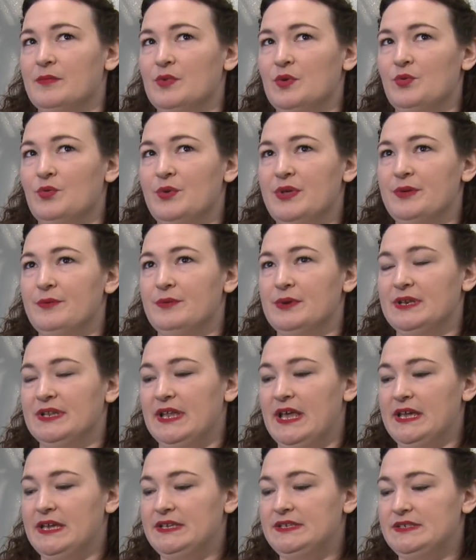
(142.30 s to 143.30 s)
We would
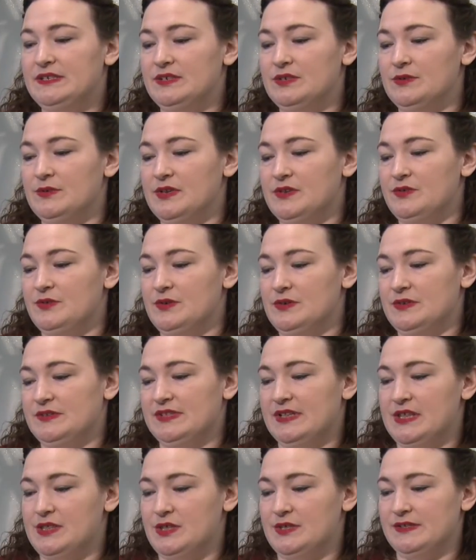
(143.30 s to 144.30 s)
like to
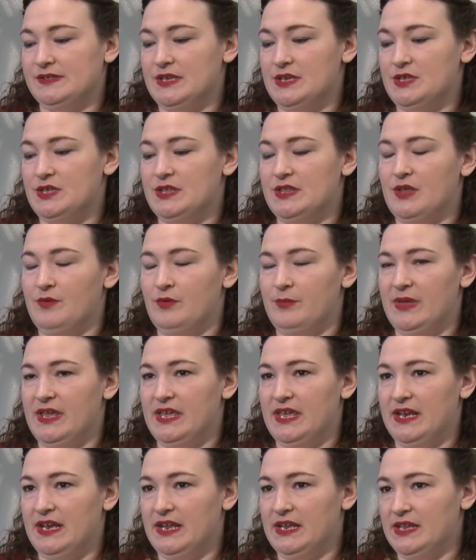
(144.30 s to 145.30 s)
introduce legislation that would
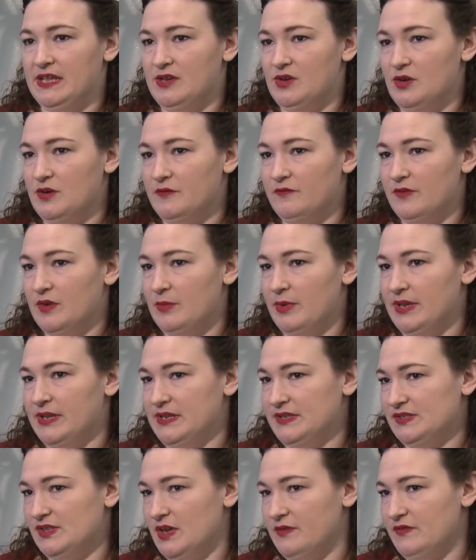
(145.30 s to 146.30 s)
make it illegal for
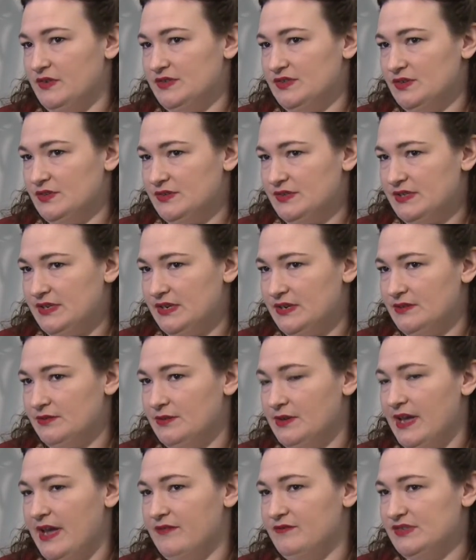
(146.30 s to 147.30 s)
police officers
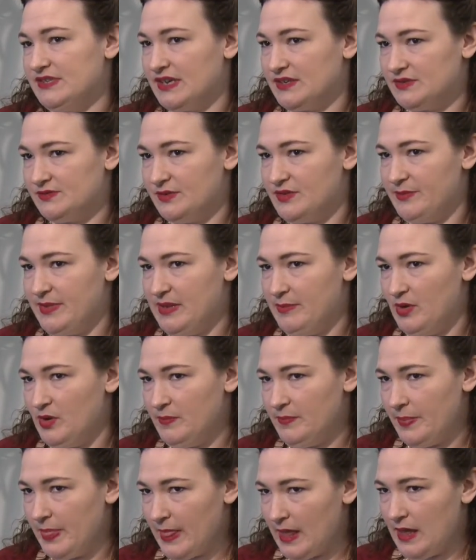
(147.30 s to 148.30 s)
to have sex with
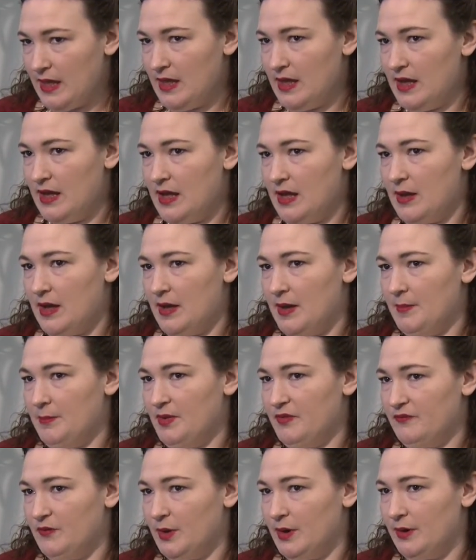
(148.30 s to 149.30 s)
people
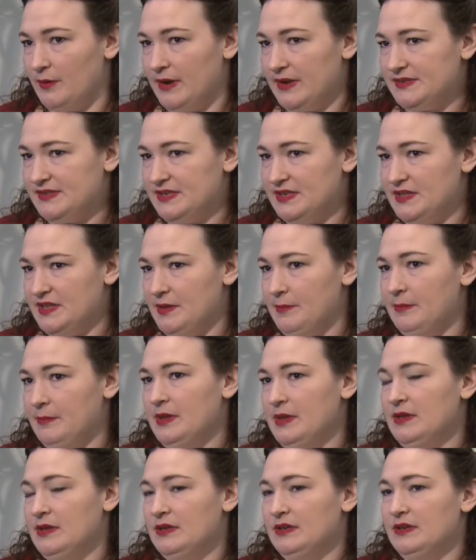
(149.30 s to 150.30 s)
before arresting them.
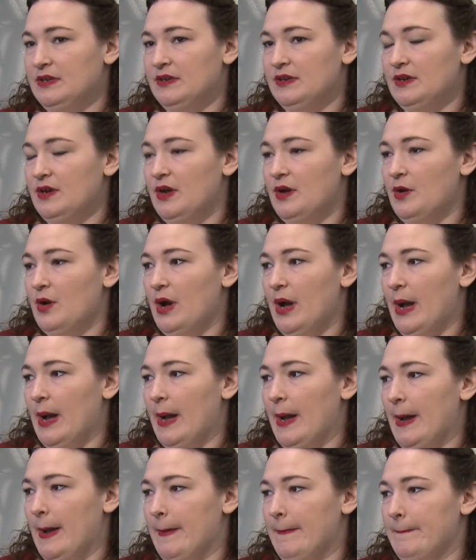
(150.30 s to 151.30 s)

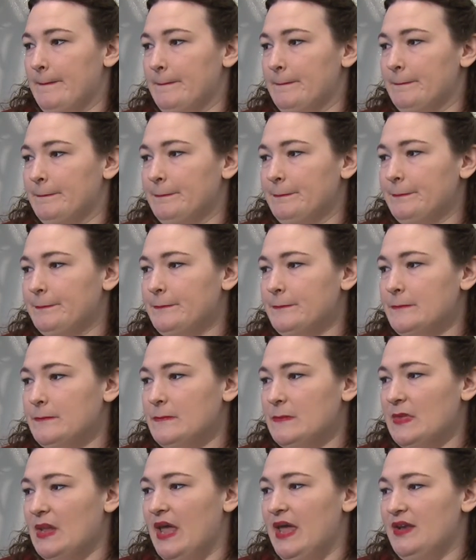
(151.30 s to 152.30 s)

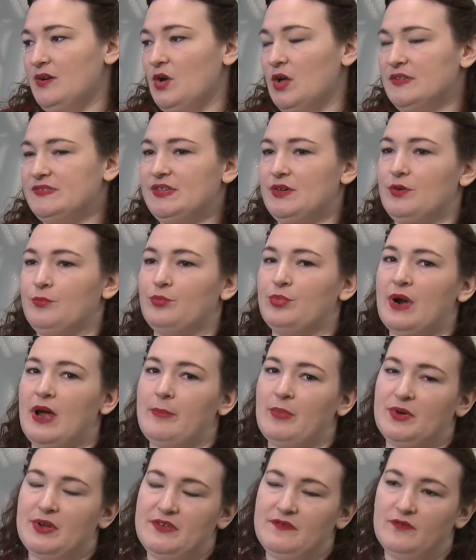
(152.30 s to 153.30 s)
And also
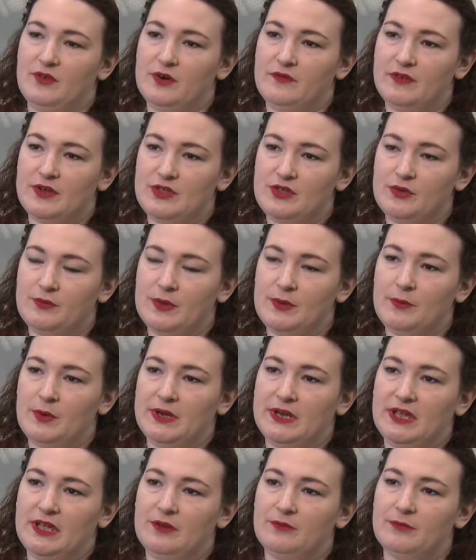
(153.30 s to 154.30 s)
property forfeiture we
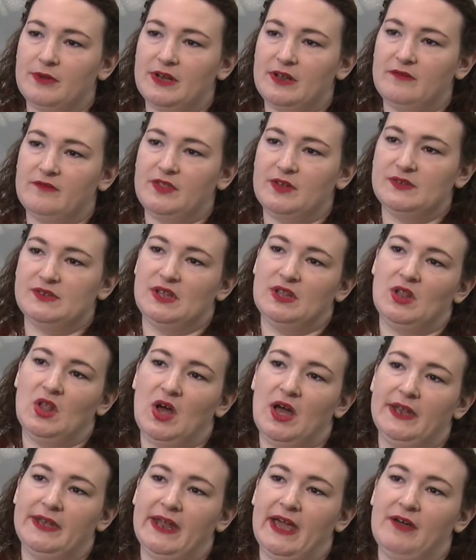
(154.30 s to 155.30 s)
want to get rid of. There's a
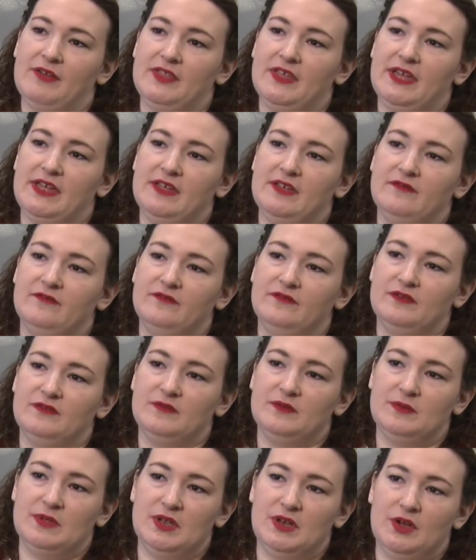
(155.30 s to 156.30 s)
law now that
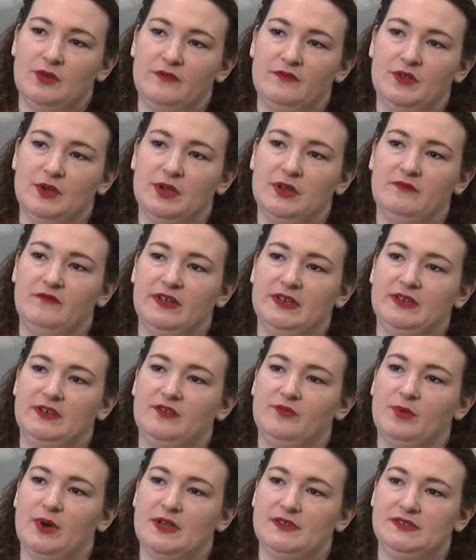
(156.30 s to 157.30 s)
if you're convicted
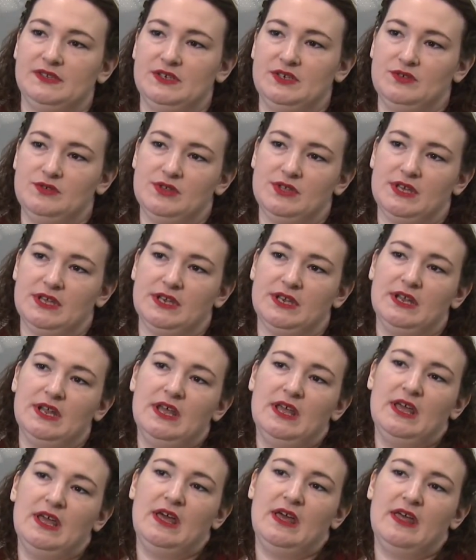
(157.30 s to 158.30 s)
of prostitution,
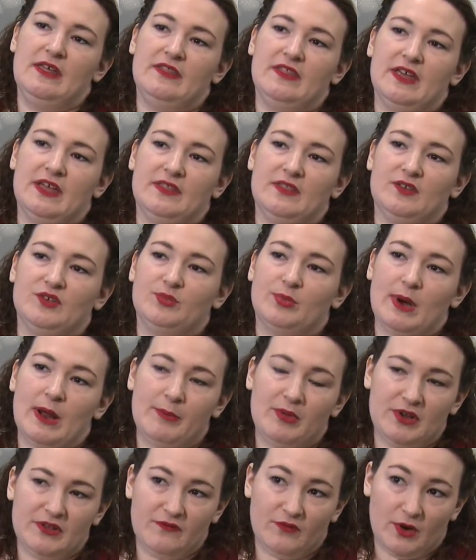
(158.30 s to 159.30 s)
then there's
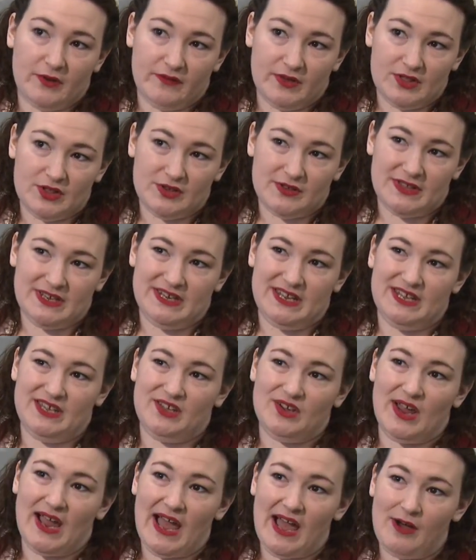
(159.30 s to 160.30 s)
property forfeiture. They take
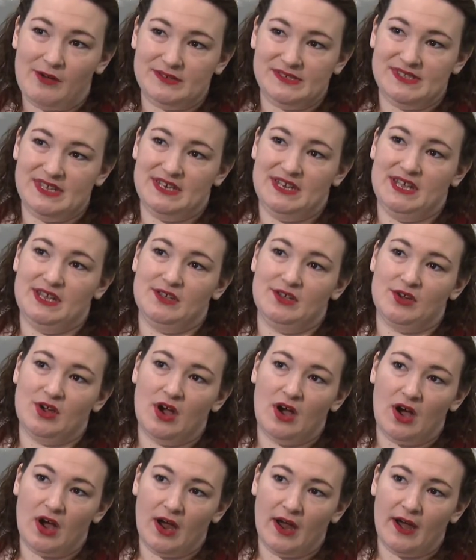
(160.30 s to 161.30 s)
your house, they take your
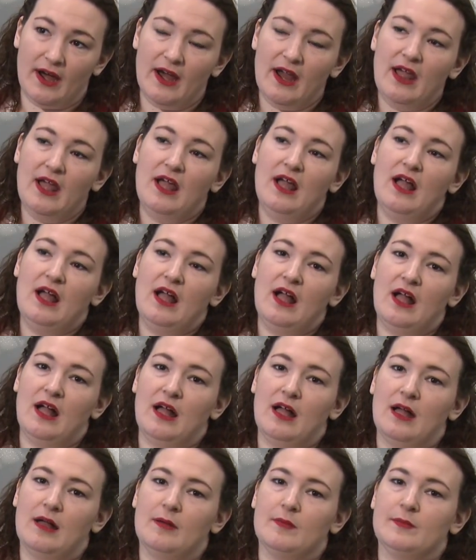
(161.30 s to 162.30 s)
car,
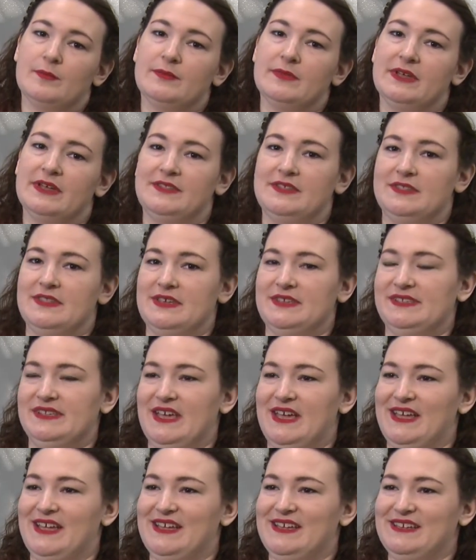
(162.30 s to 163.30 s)
and then they
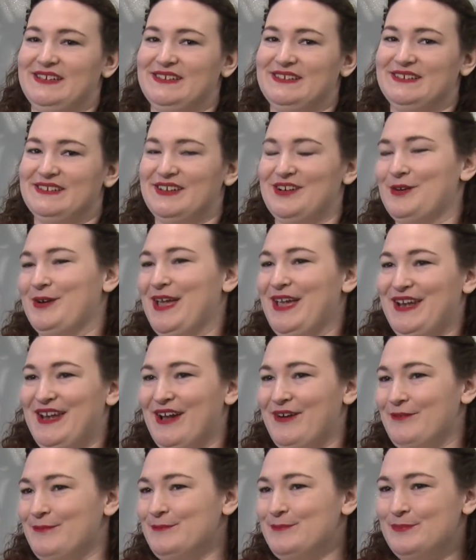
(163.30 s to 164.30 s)
say, okay,
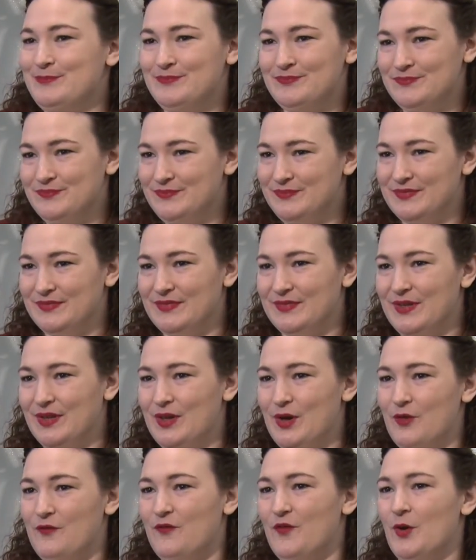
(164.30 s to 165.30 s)
now
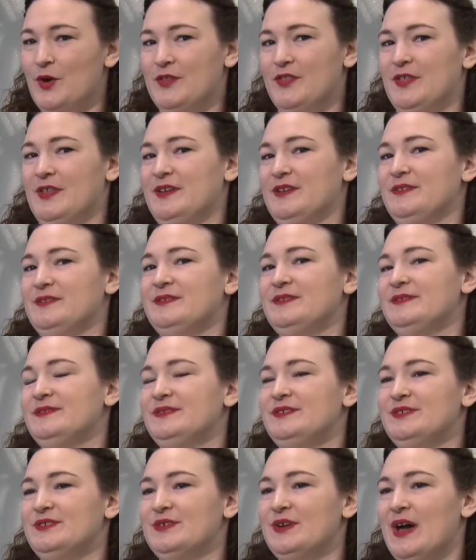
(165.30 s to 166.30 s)
go forth and
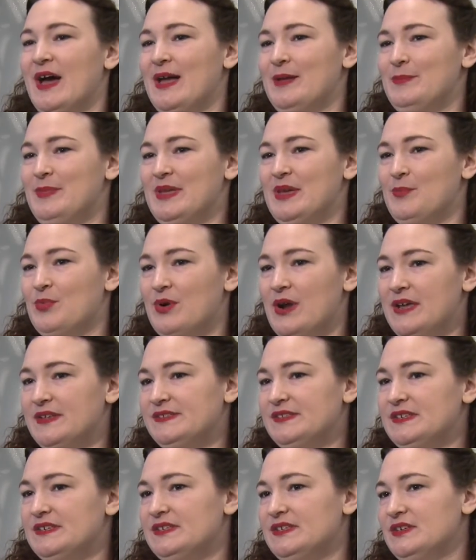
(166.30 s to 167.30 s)
do not be a
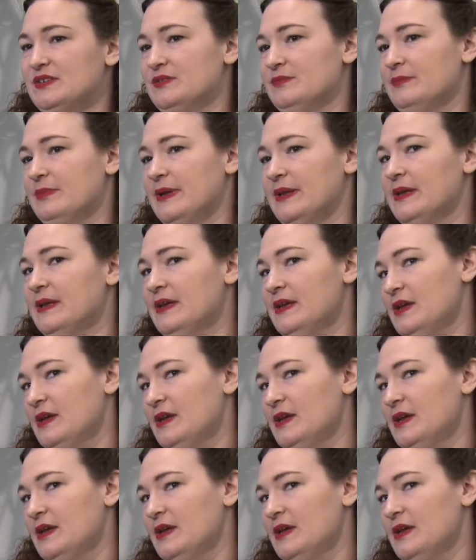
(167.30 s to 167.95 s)
prostitute. But